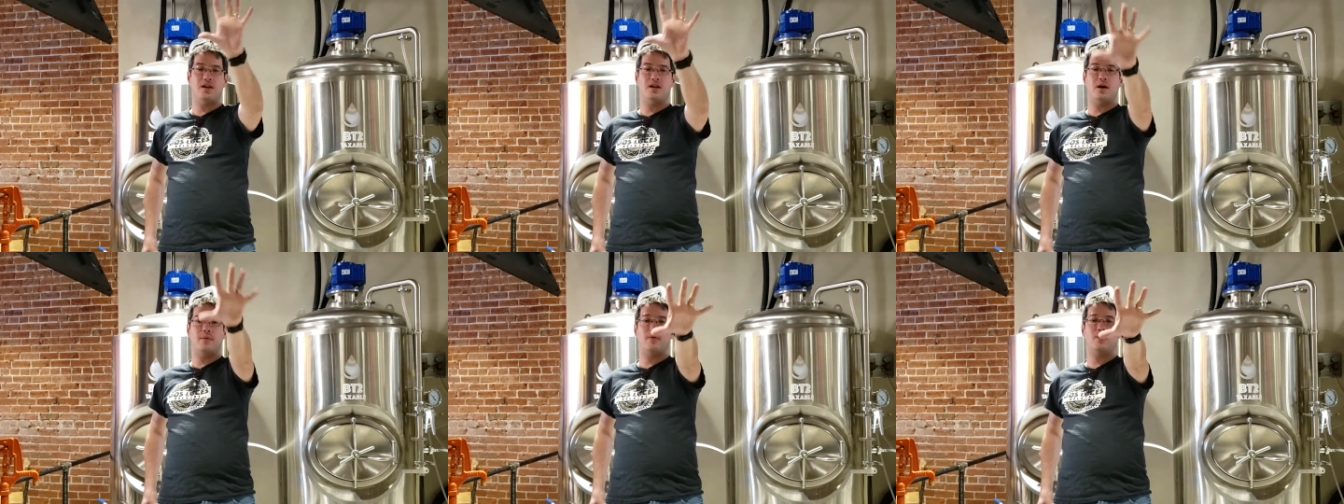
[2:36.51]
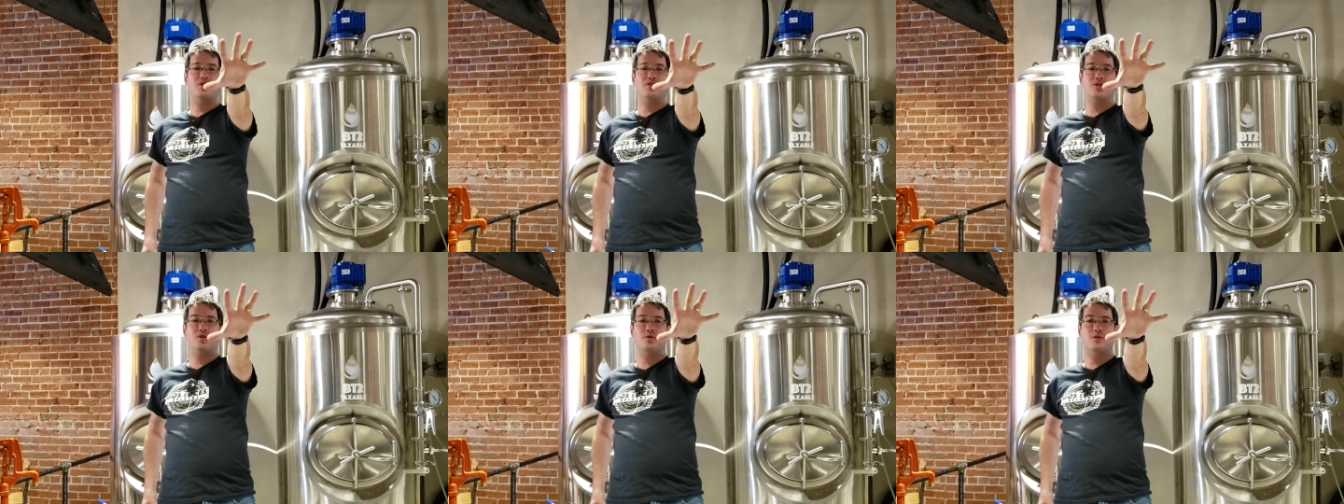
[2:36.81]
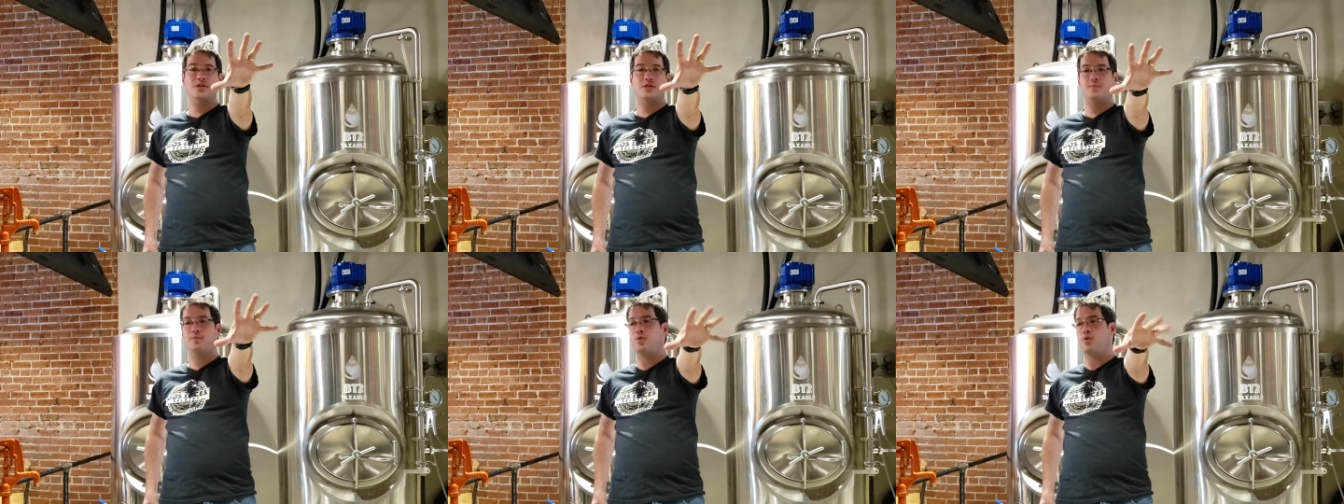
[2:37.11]
number 2
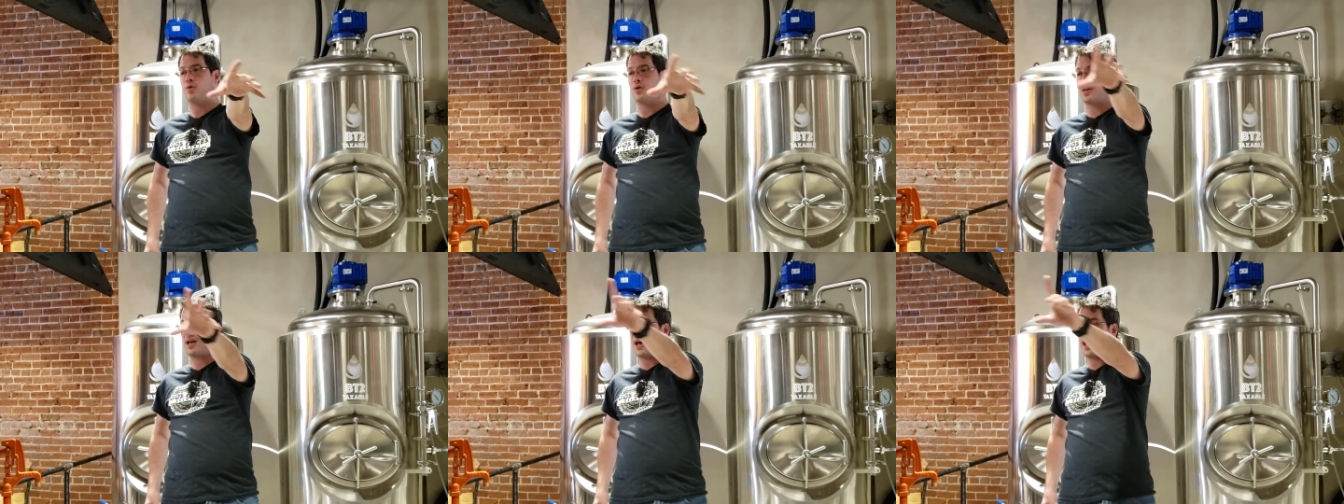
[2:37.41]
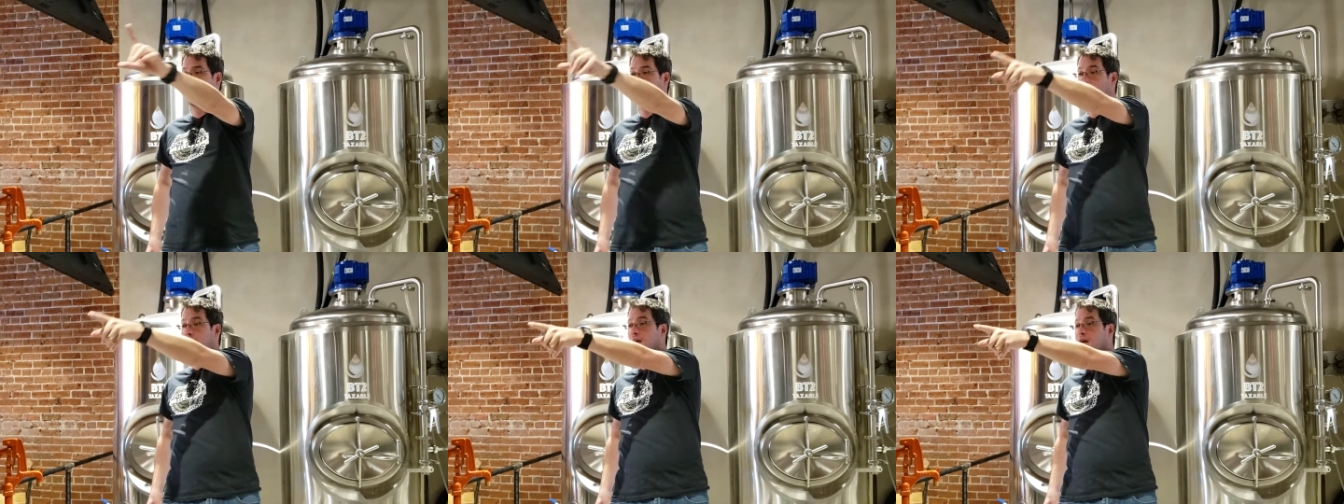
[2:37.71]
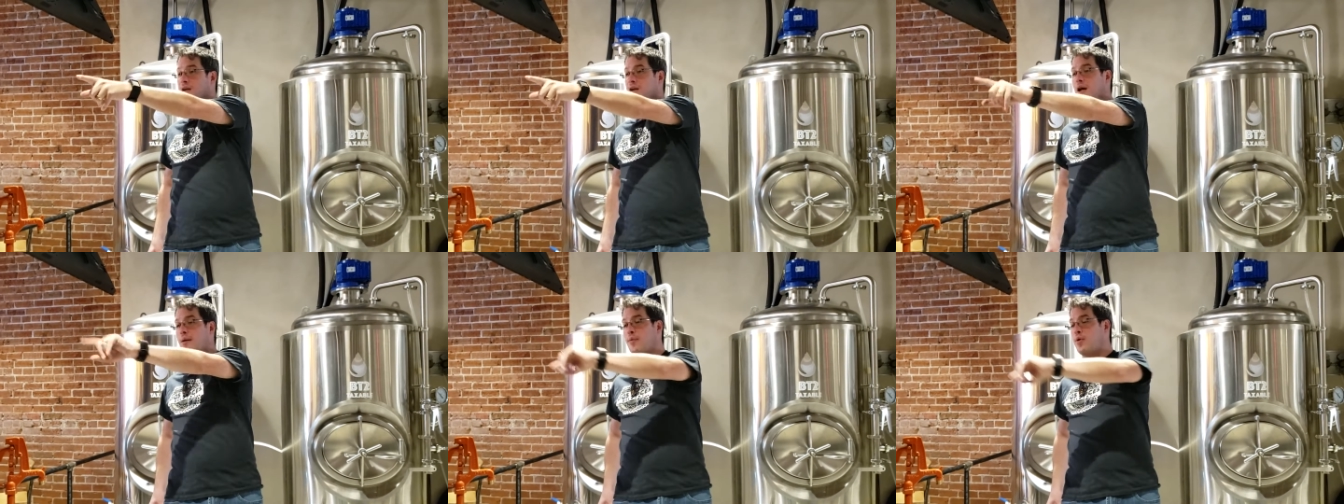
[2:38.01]
is pulque,
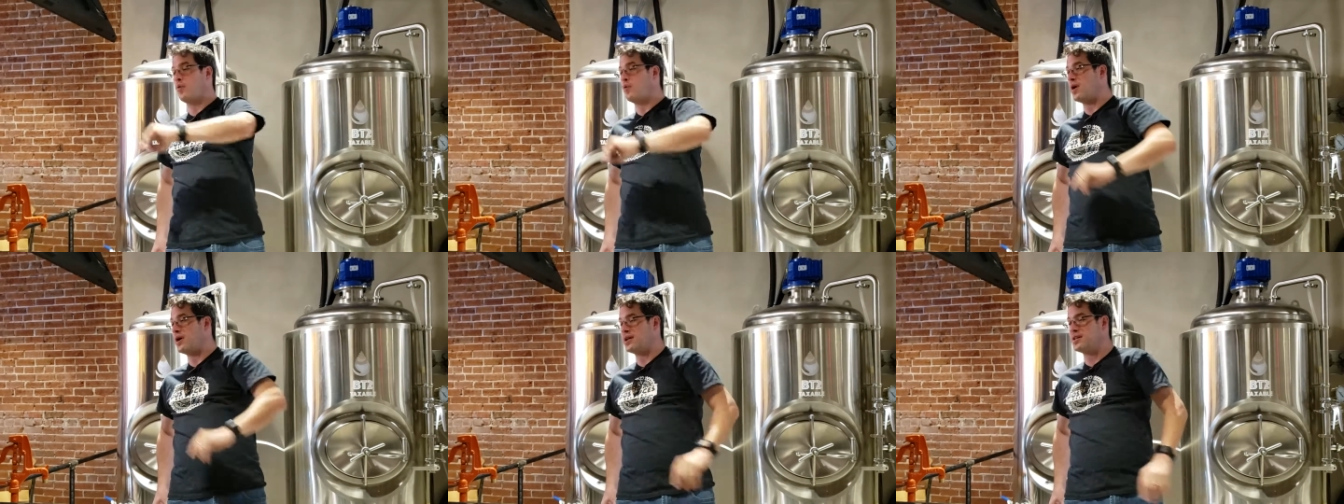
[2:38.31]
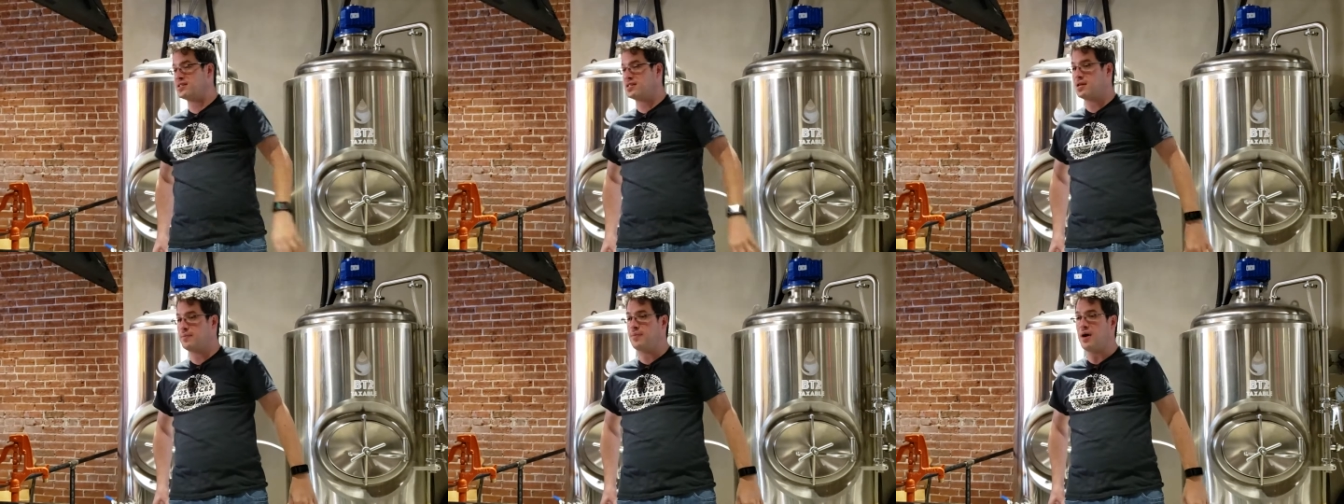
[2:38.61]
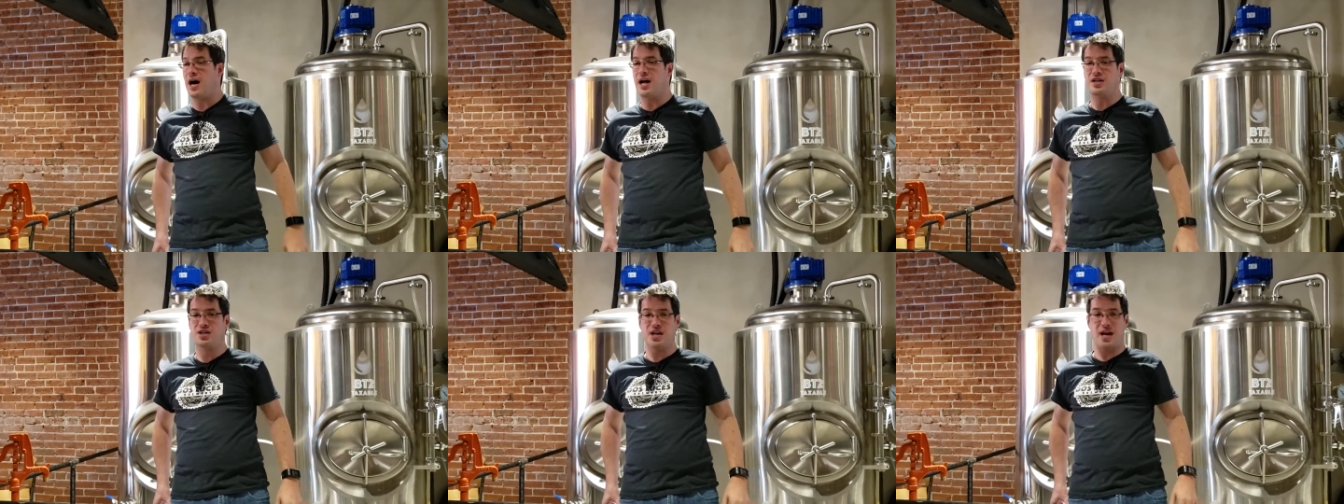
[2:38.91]
number 1 is
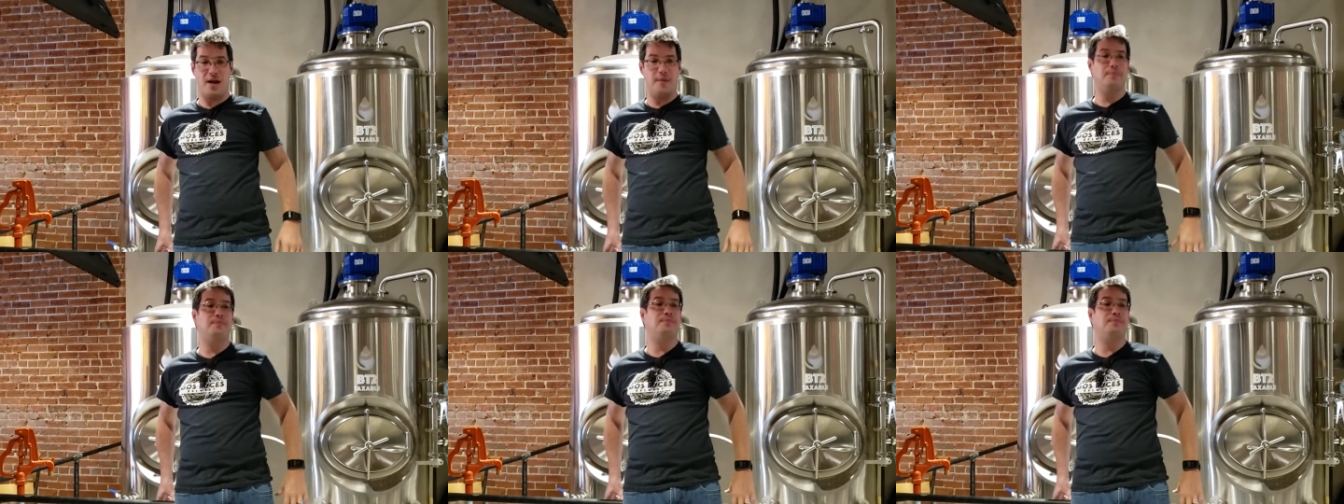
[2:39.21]
tepache.